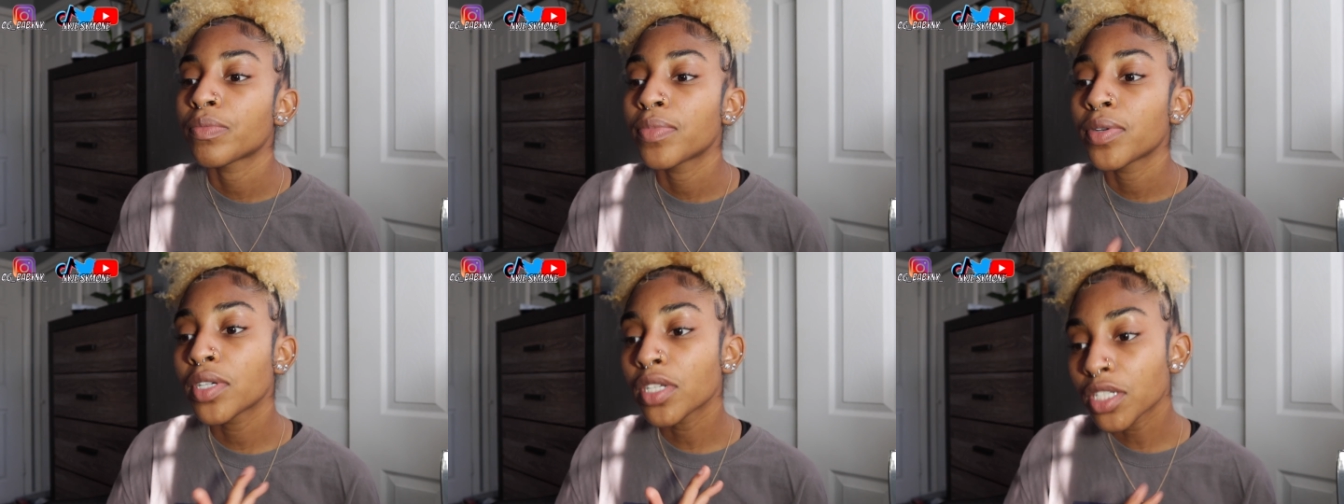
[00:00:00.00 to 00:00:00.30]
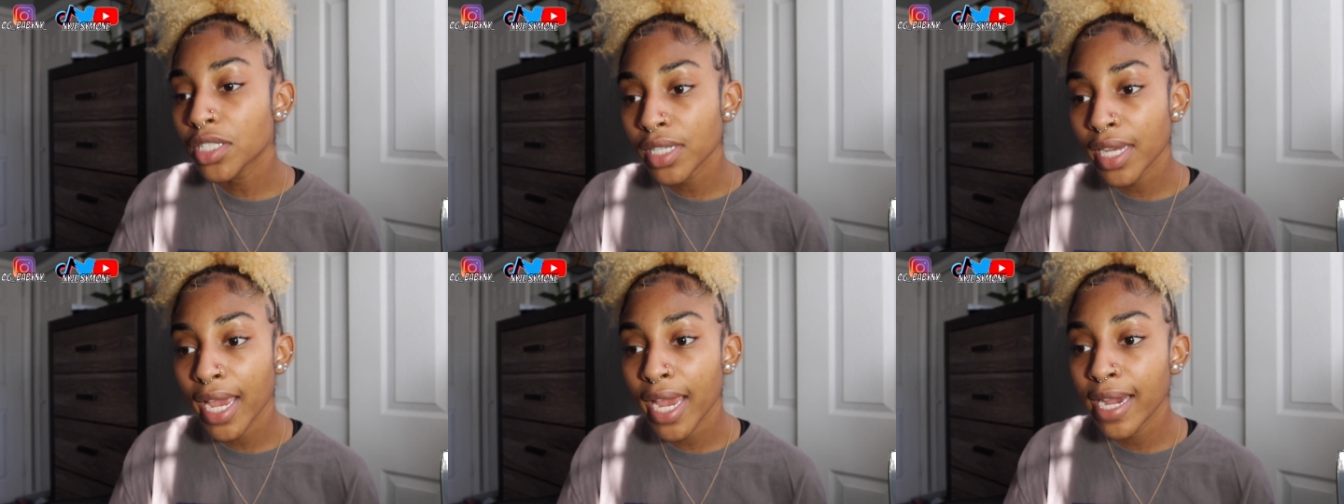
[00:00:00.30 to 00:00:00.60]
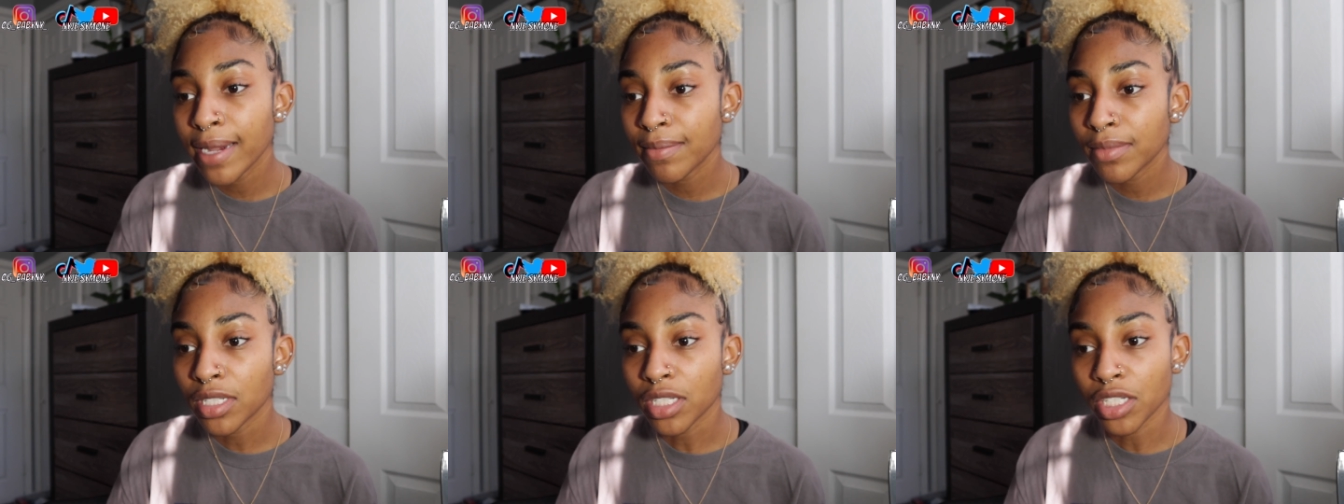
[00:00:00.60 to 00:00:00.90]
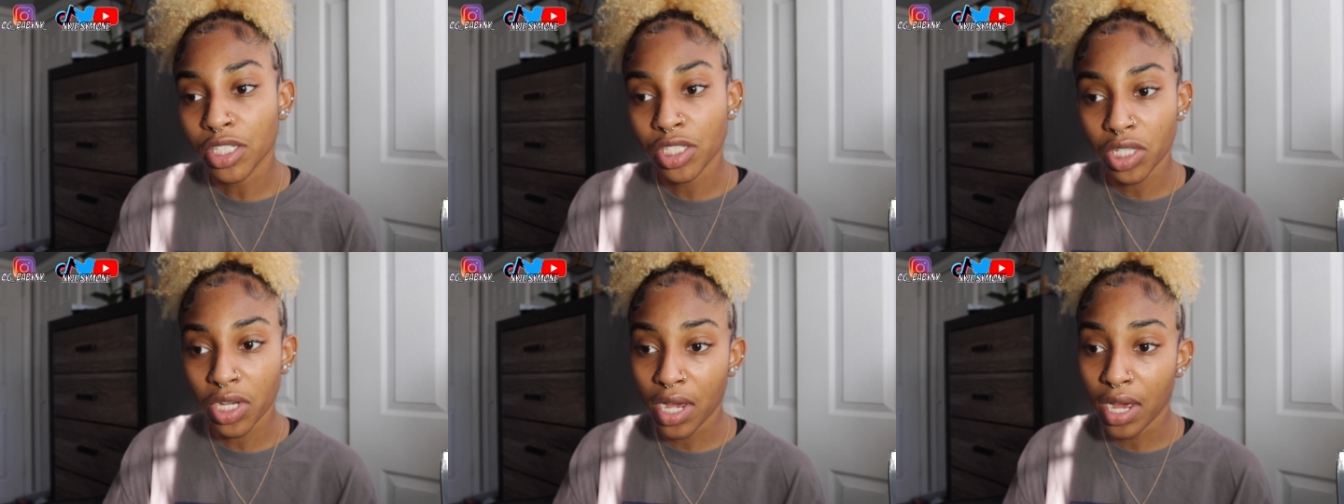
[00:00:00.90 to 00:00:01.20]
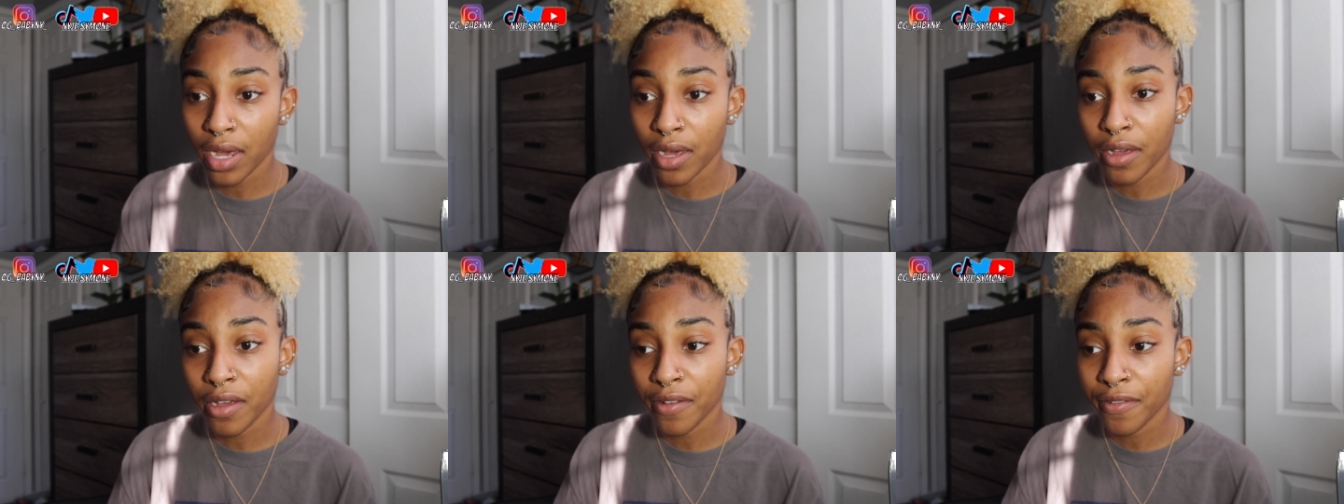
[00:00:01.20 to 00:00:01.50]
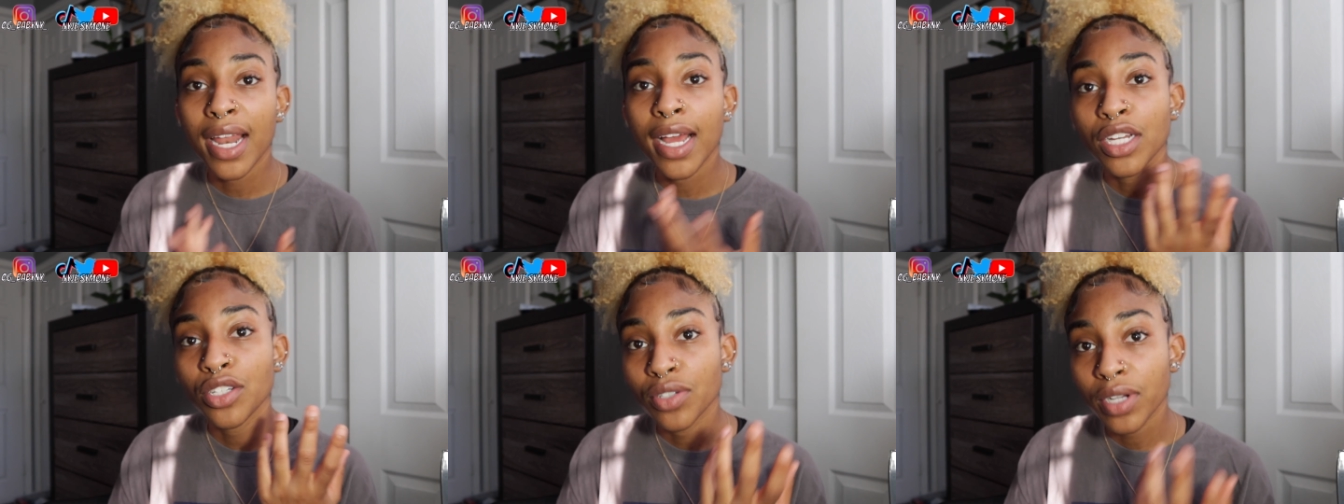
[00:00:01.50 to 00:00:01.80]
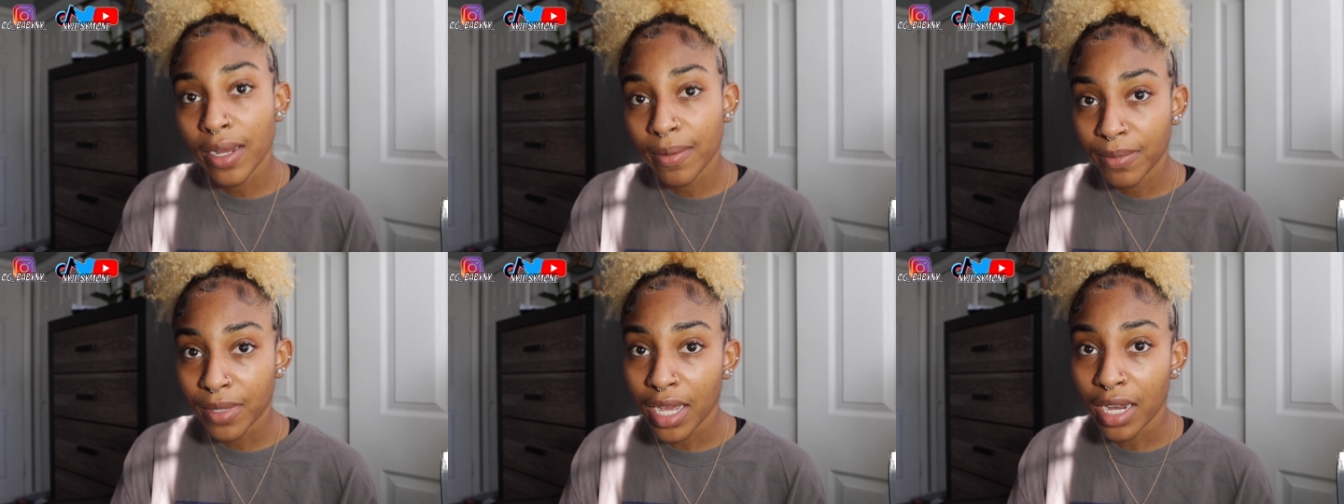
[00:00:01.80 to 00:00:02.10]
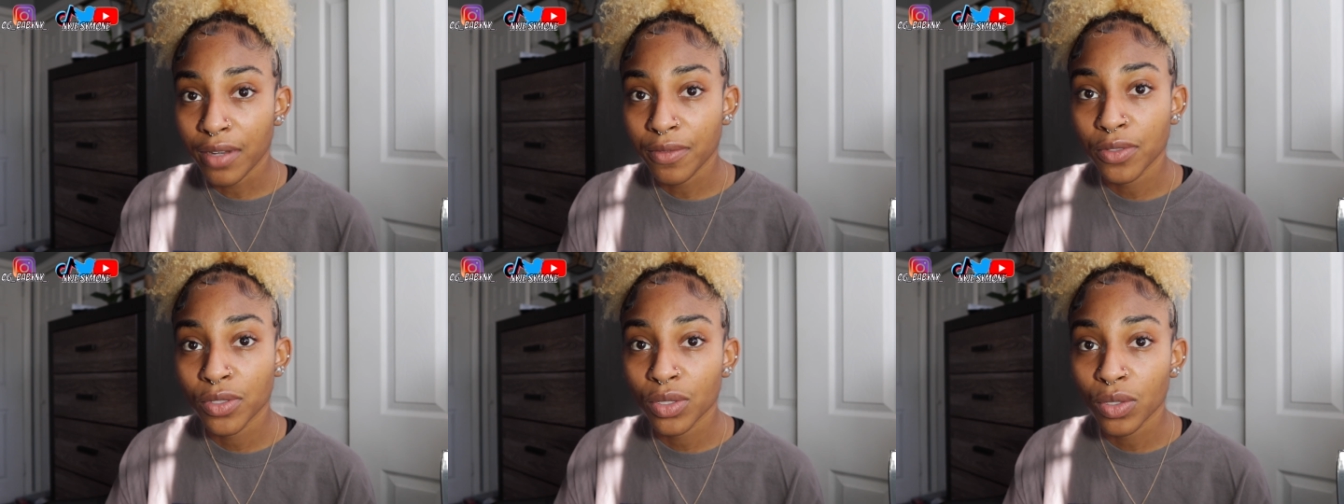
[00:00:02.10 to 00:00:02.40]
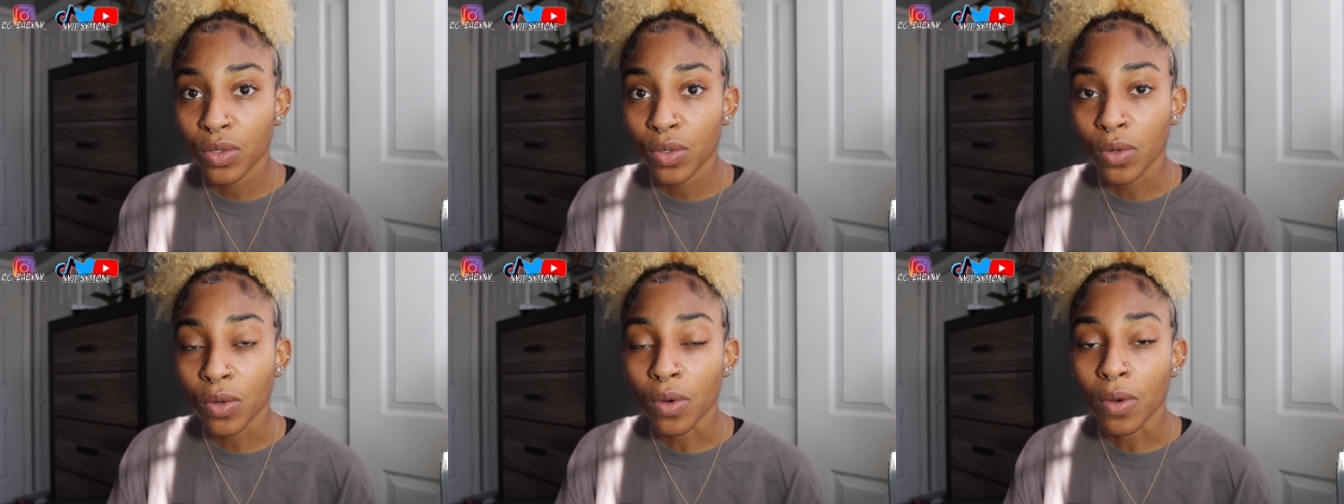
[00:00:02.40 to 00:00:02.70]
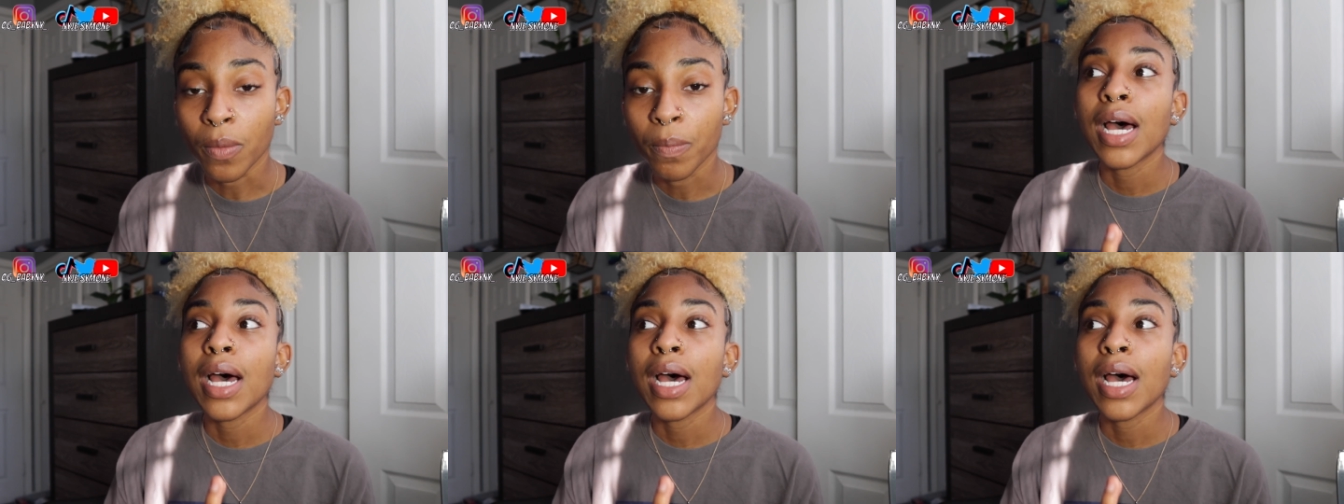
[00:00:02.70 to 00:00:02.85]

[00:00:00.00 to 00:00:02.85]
push came to shove and I dropped out of school,